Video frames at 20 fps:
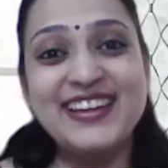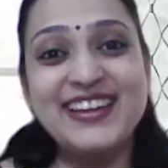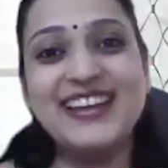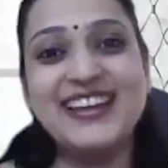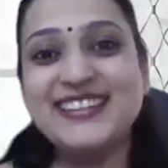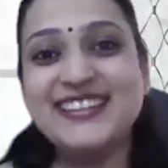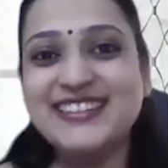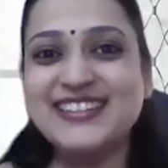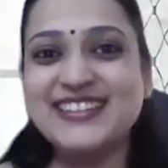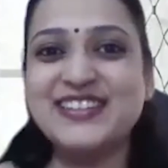an
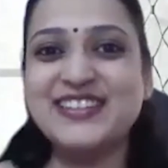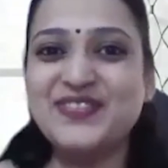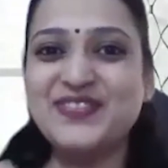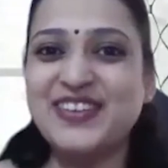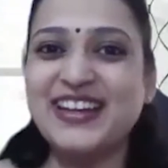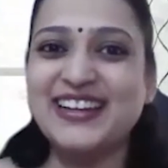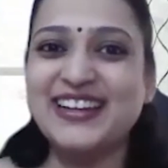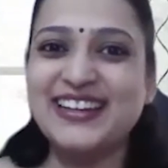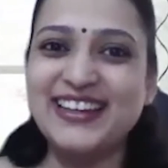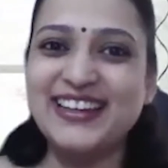extra
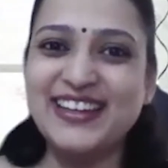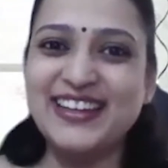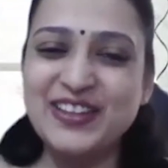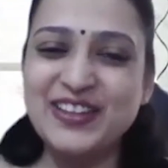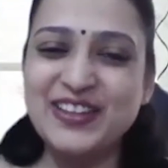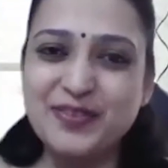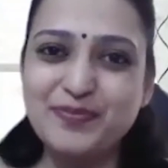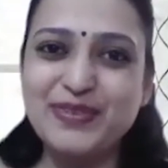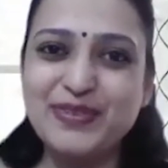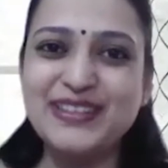mile, taking
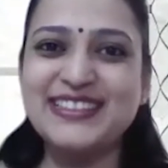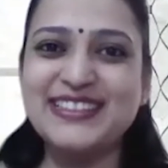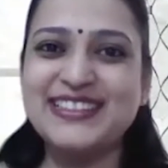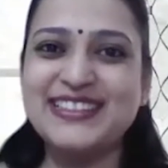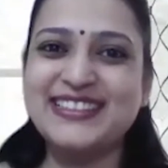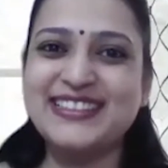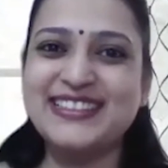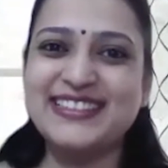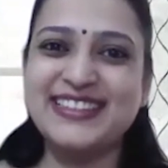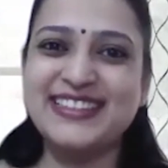the
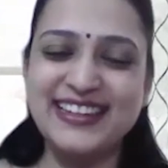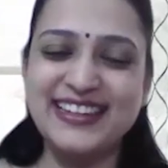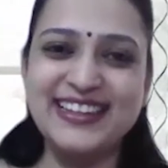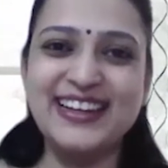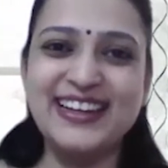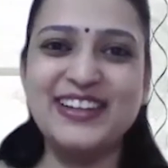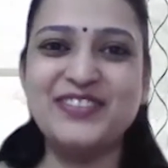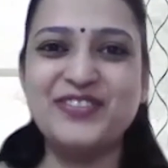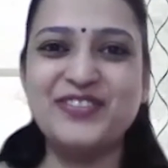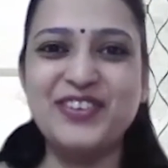pictures, getting
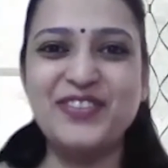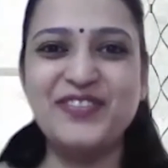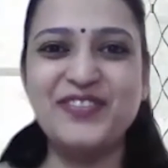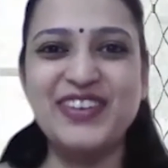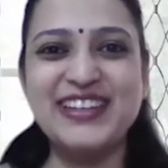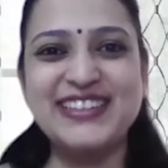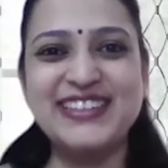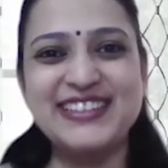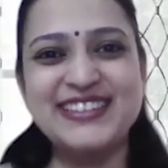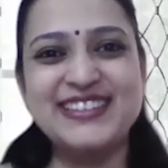
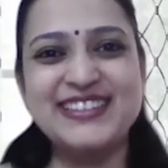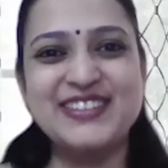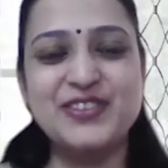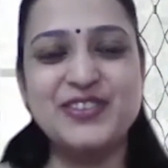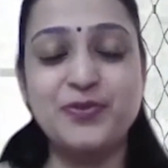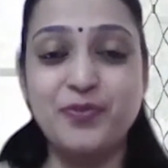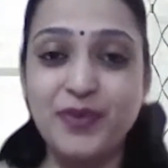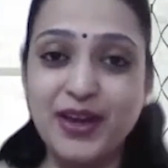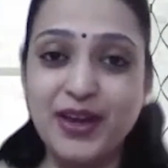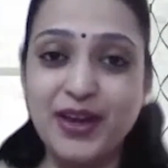confirmations
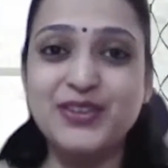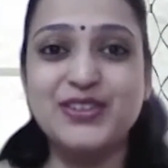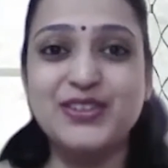to make